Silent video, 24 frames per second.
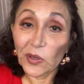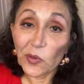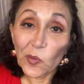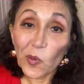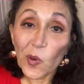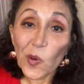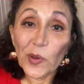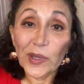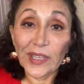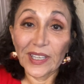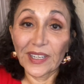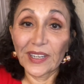you
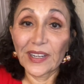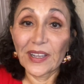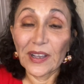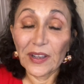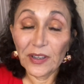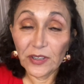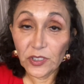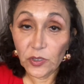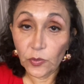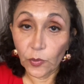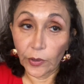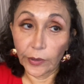won't get
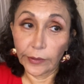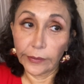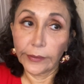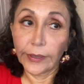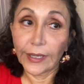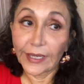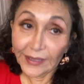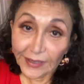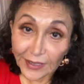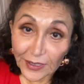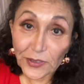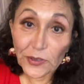elsewhere
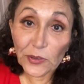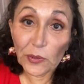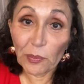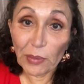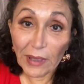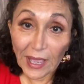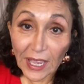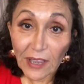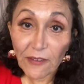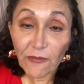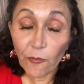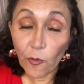unless you
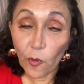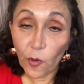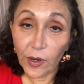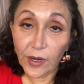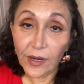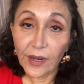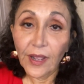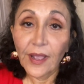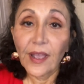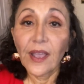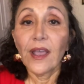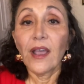pay for
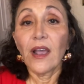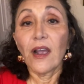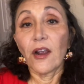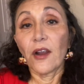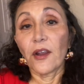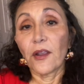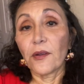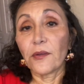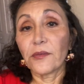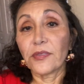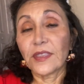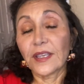it
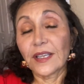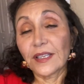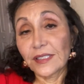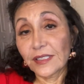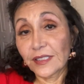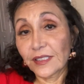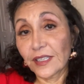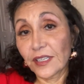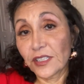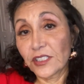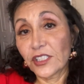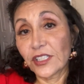are things
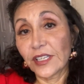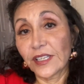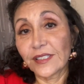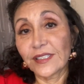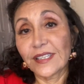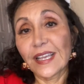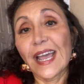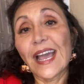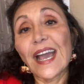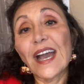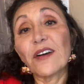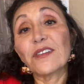such as
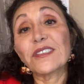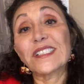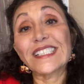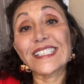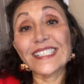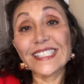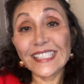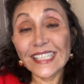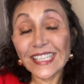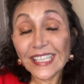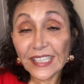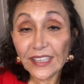how
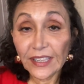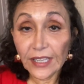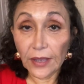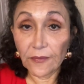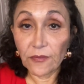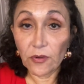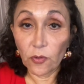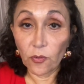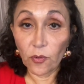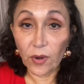sea level